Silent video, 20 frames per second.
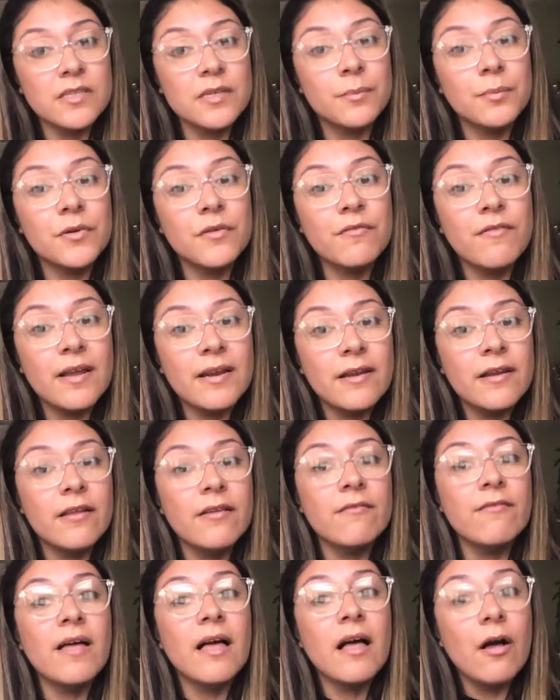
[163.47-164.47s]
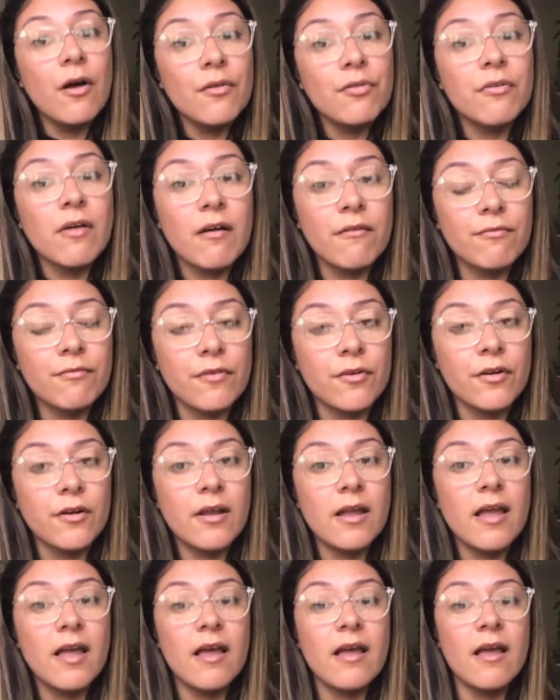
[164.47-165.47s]
preventative health effort
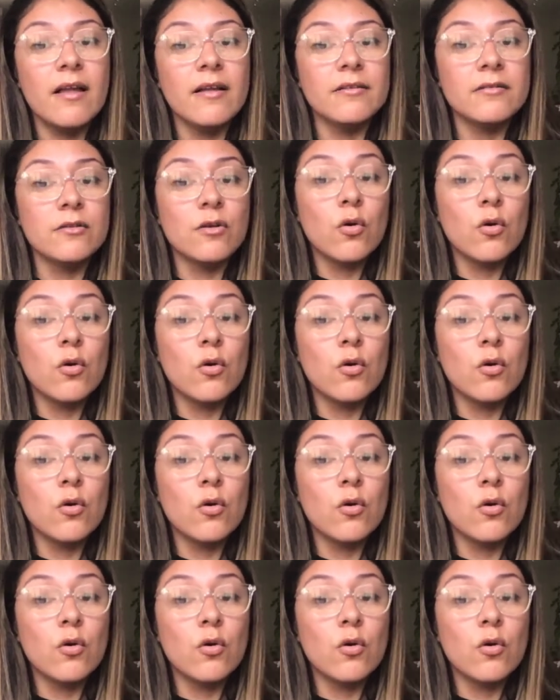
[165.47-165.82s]
and